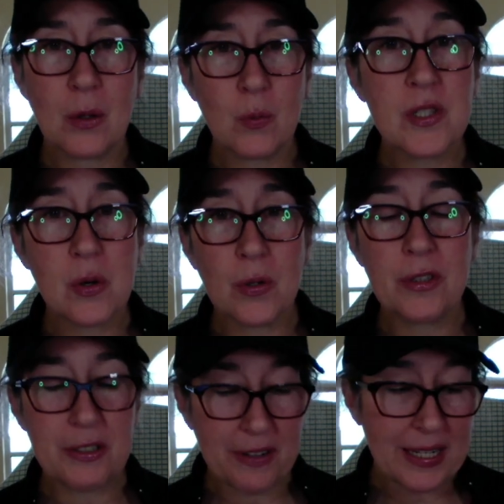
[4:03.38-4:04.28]
was old,
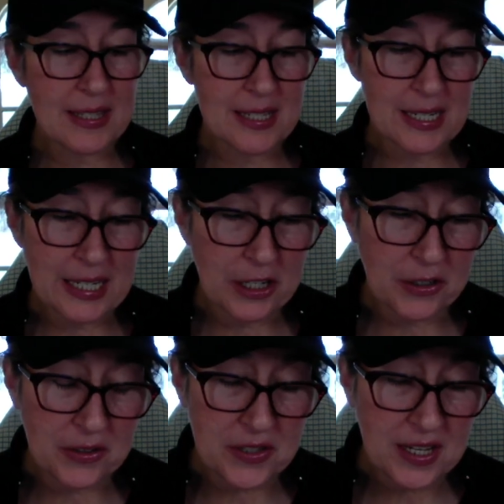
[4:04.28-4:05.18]
advanced in
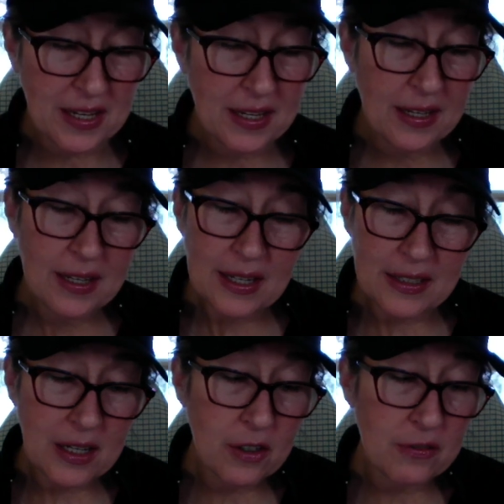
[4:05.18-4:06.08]
years, and
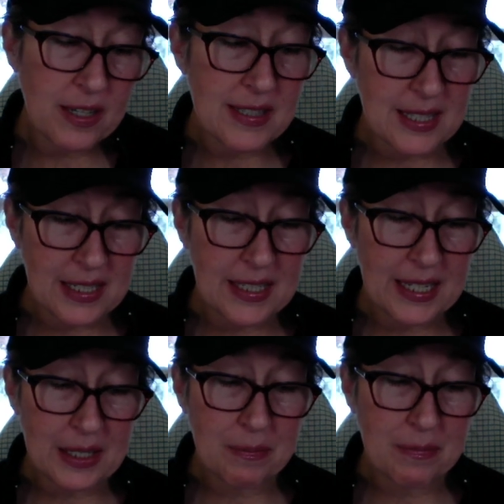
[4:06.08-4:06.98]
Yehovah said to
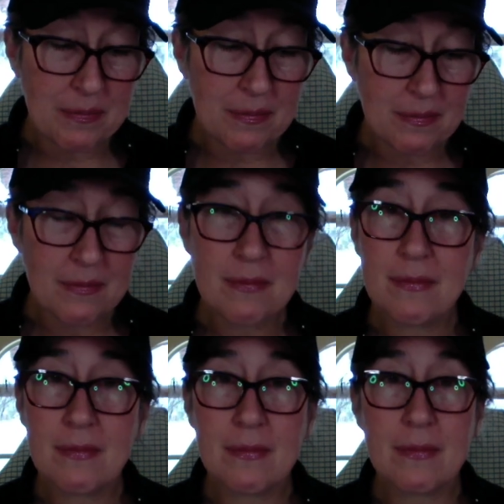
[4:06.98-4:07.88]
him,
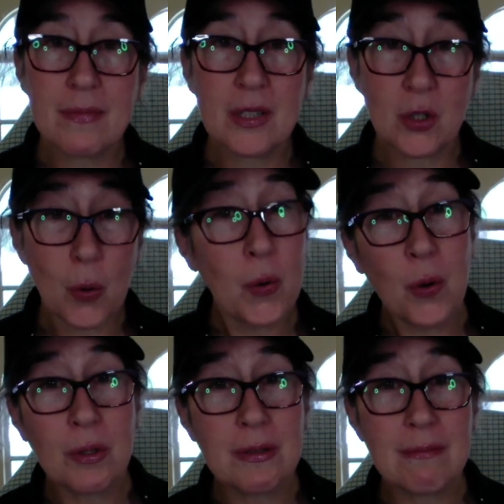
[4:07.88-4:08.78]
"You're
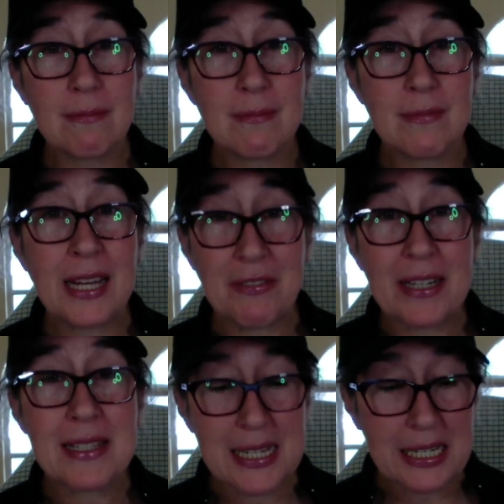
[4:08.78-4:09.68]
old,
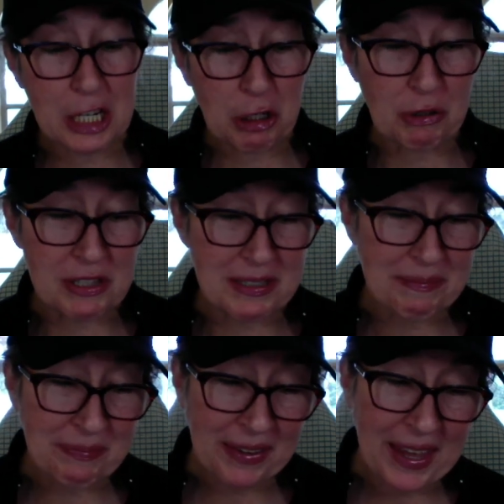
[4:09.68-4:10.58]
advanced in years,
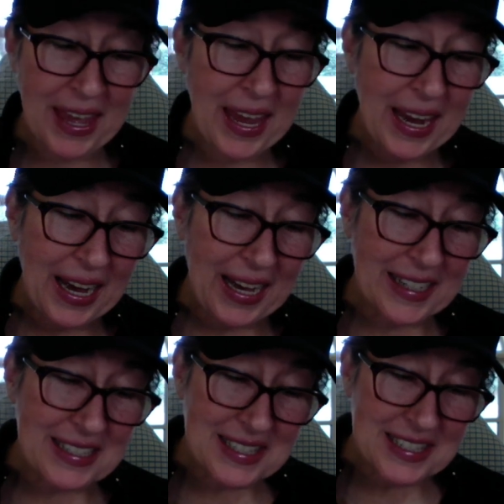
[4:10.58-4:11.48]

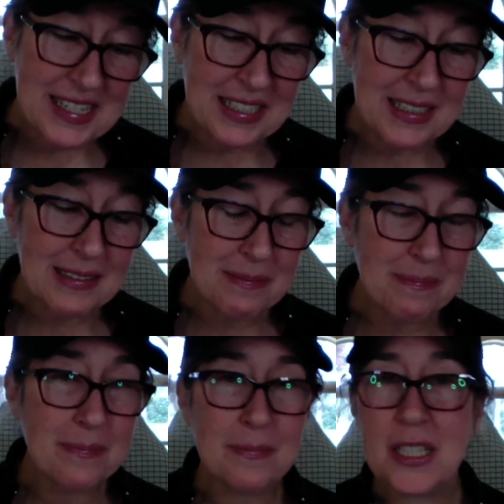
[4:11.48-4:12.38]
and still
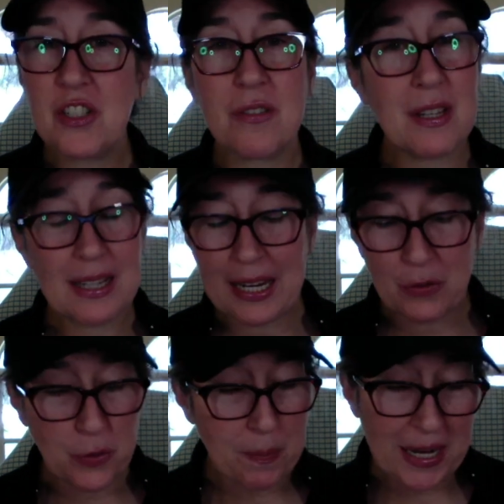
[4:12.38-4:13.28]
much of the land
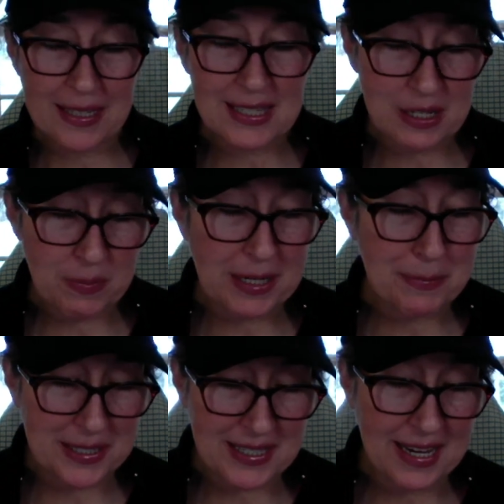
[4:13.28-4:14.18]
remains to be
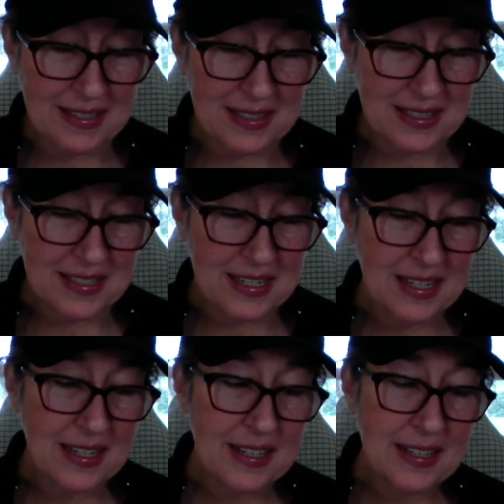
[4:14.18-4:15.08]
possessed.
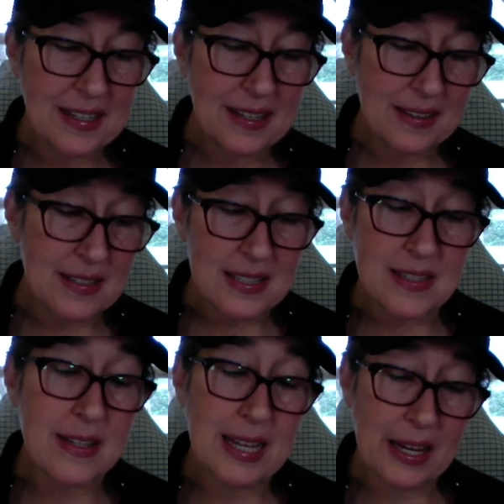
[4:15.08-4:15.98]
This is
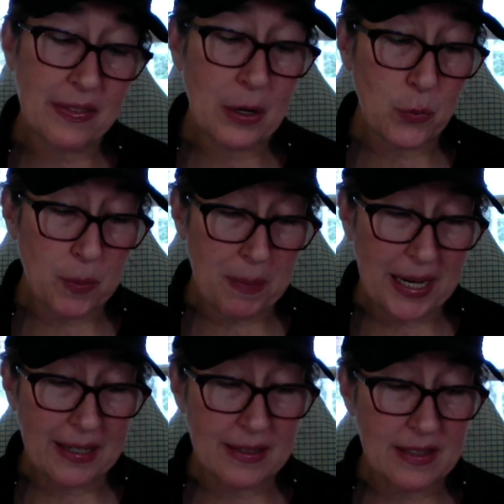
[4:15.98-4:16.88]
the land that
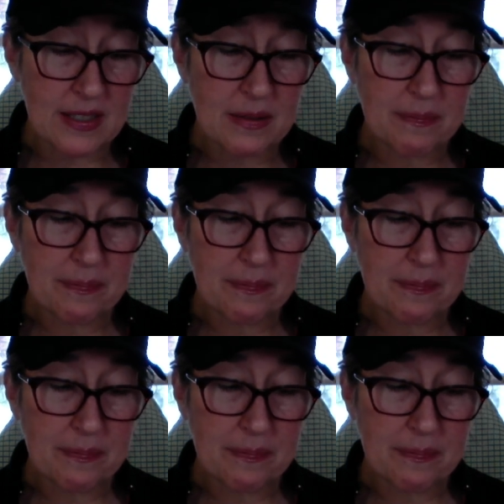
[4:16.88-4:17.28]
remains.